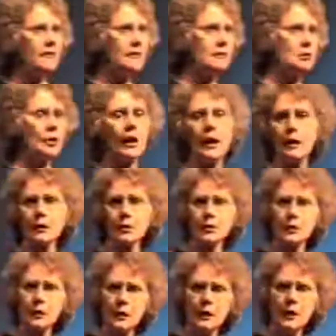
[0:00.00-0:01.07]
of us are
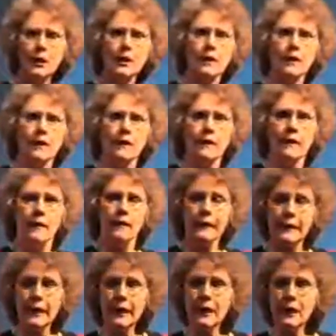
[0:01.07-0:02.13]
actually
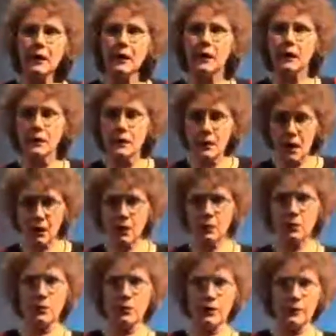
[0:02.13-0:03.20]
getting
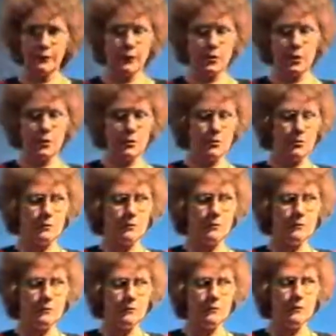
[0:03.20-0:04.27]
younger every year?
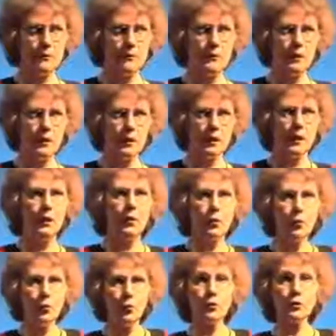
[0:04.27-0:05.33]

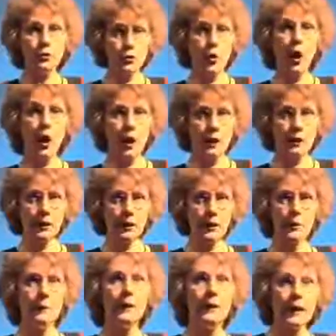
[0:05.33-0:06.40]
We're trying,
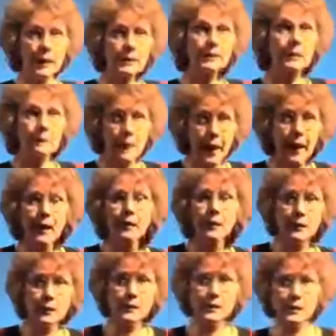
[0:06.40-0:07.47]
but it's a
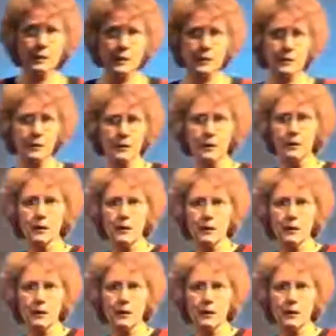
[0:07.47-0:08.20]
battle, isn't it?